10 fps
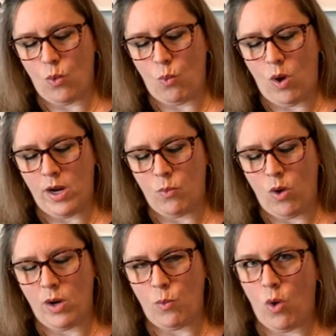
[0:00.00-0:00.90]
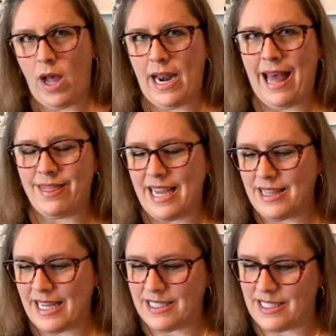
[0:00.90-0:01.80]
I think
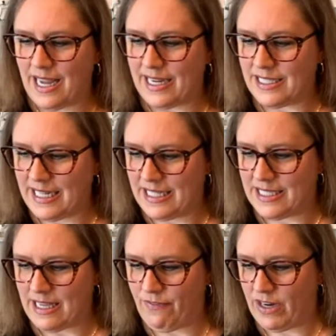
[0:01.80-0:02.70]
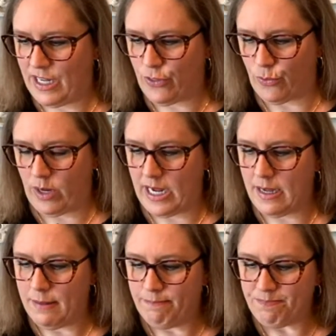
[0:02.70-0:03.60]
that's 1973.
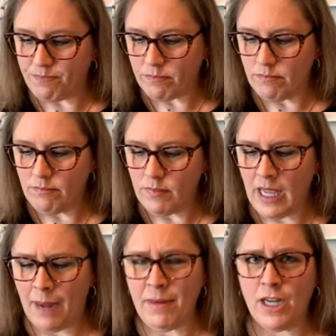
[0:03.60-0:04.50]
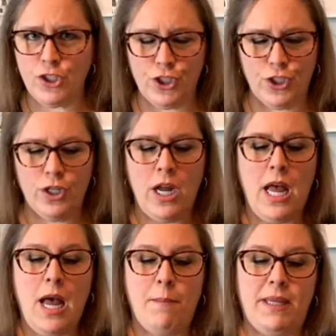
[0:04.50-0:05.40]
I'm not sure.
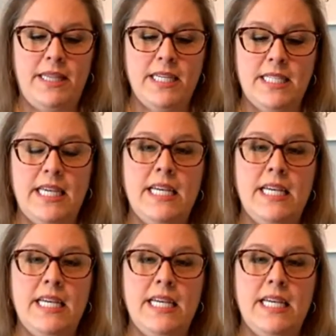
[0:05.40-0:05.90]
But this